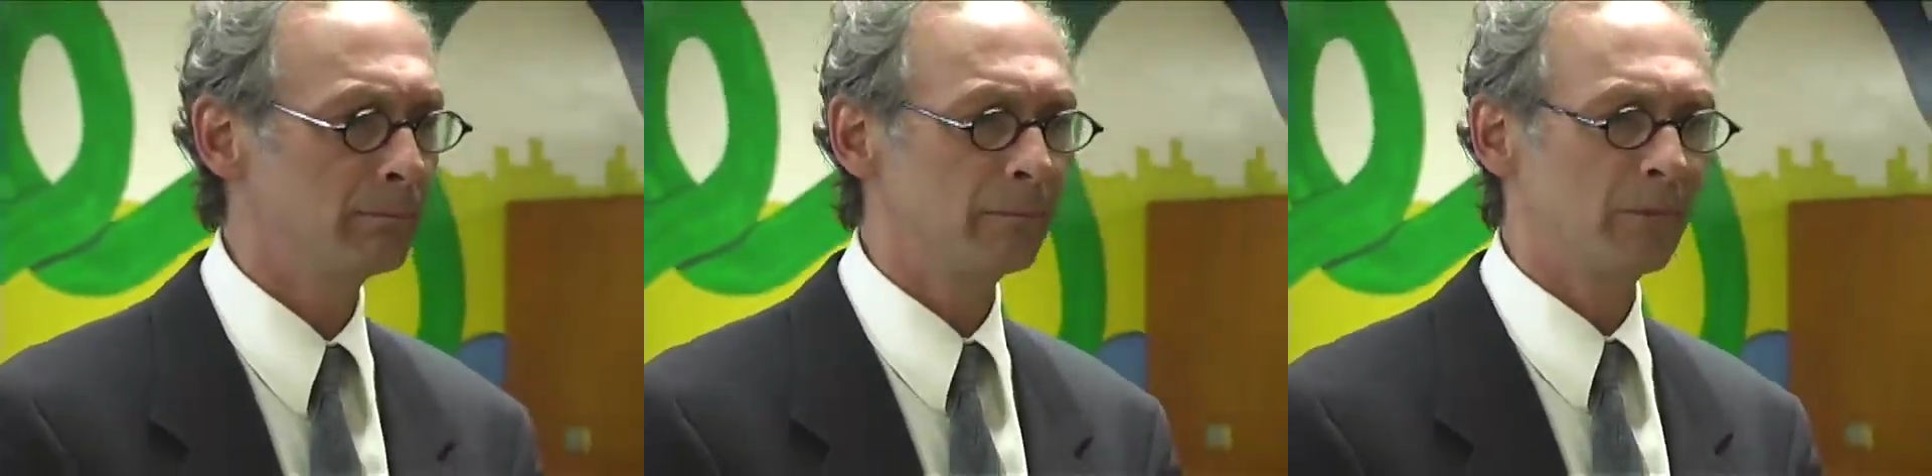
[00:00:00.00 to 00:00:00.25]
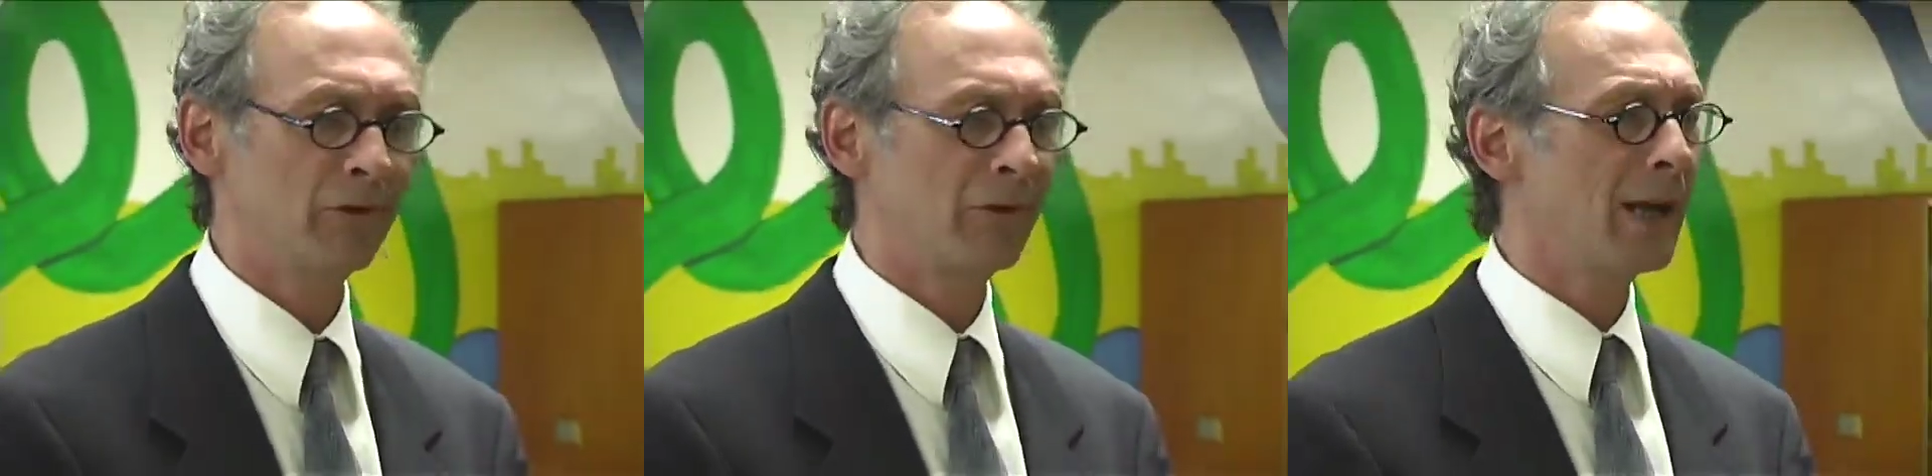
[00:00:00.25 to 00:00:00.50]

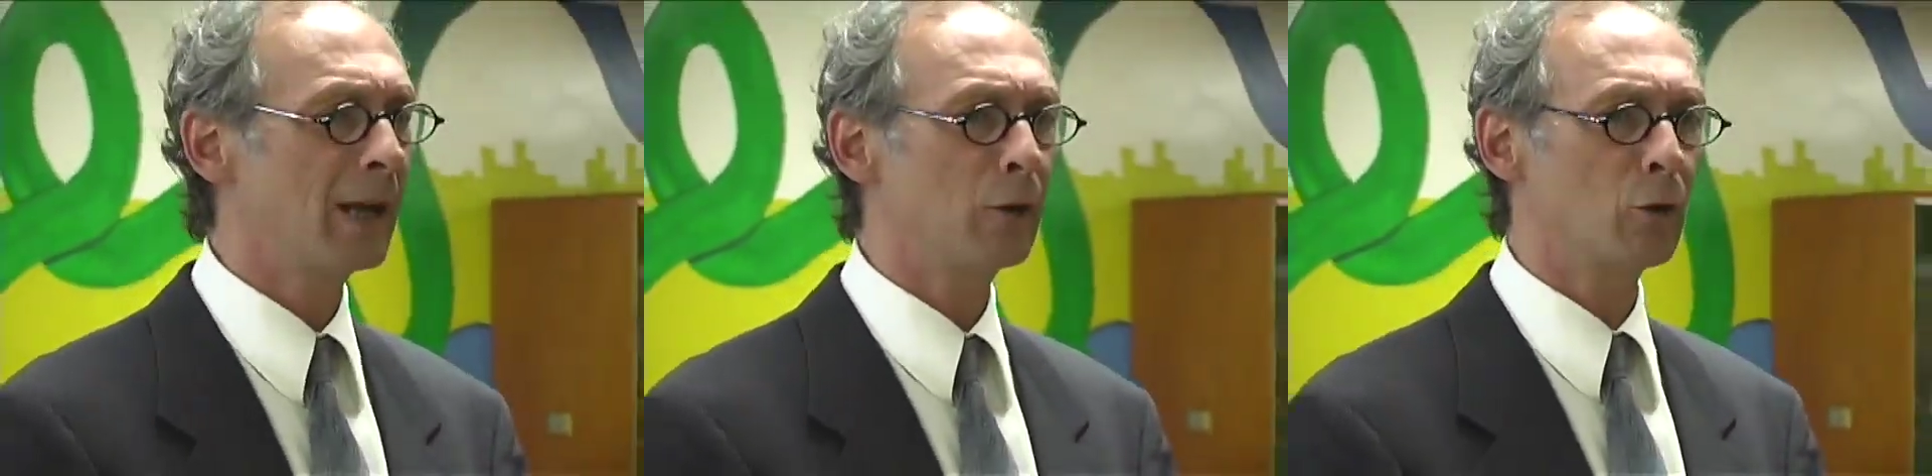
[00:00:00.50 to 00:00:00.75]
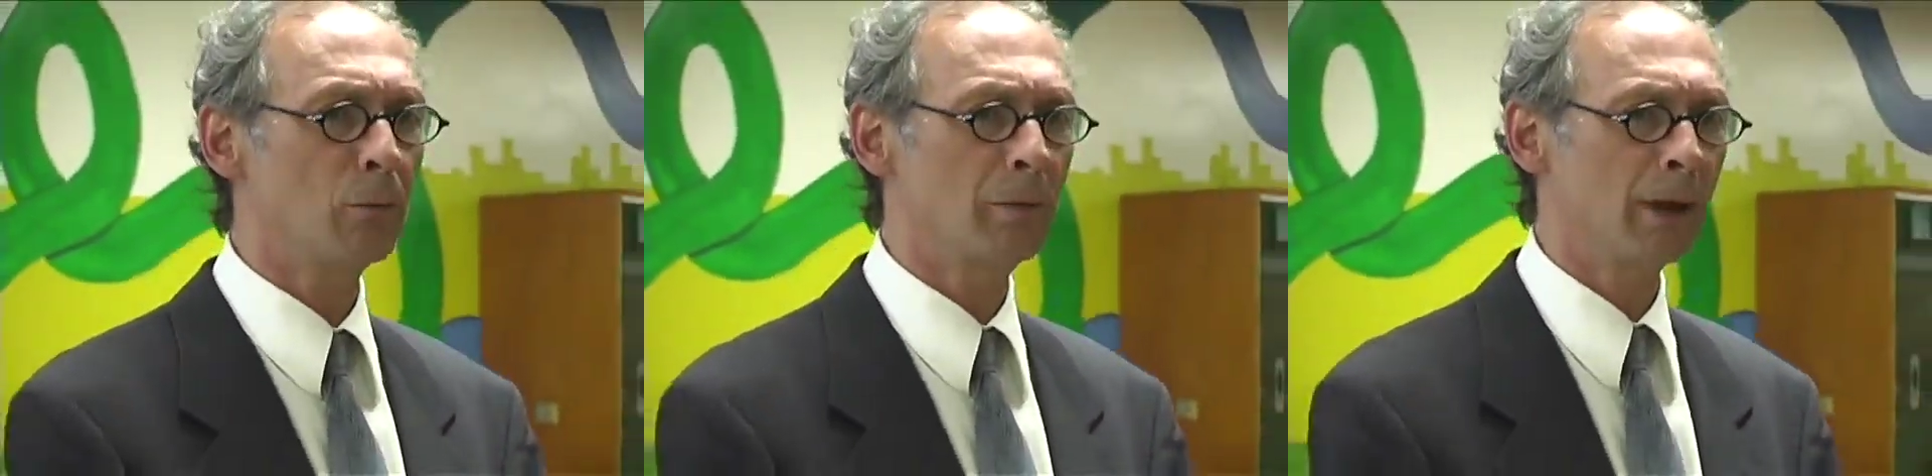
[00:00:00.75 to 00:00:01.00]

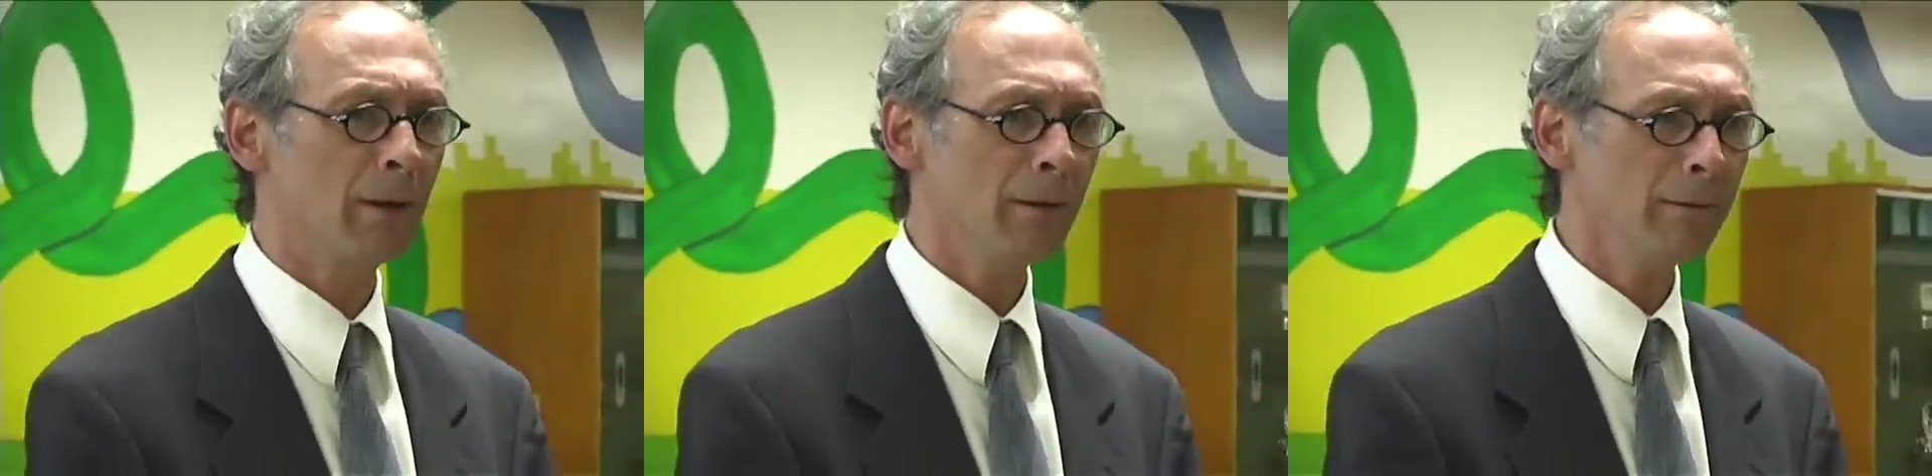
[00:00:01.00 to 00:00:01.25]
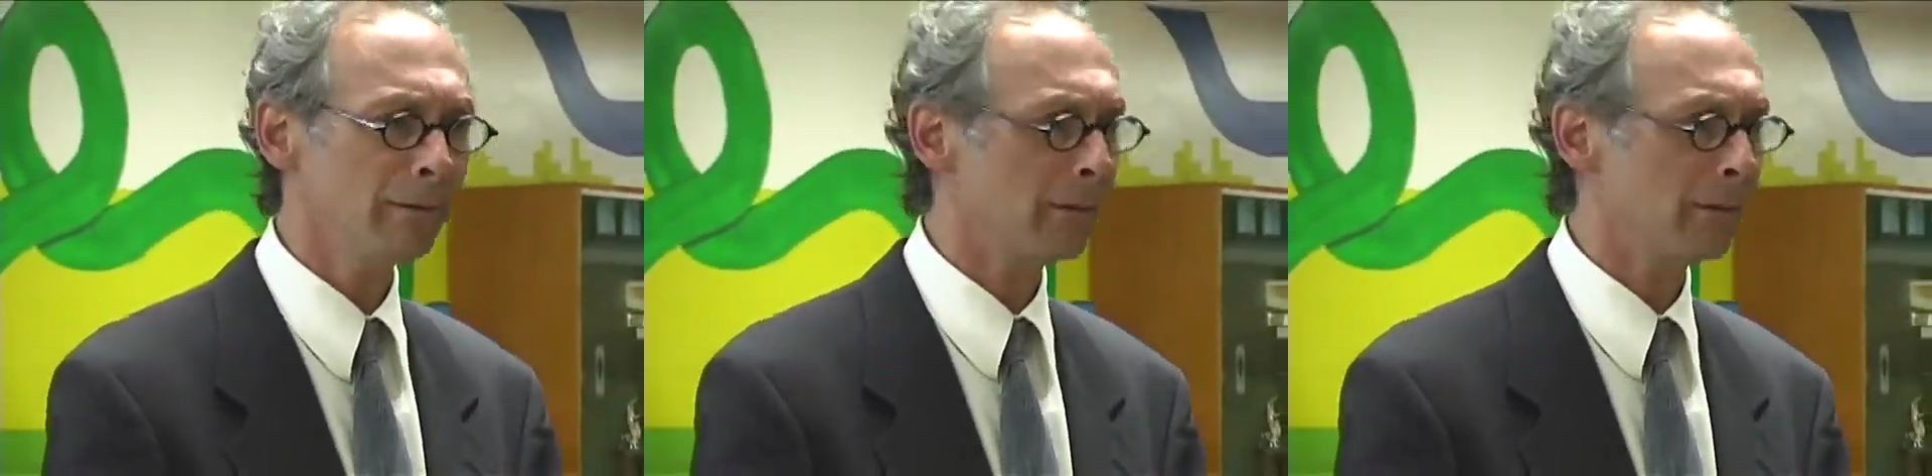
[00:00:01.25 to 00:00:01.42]
stay-at-home parent,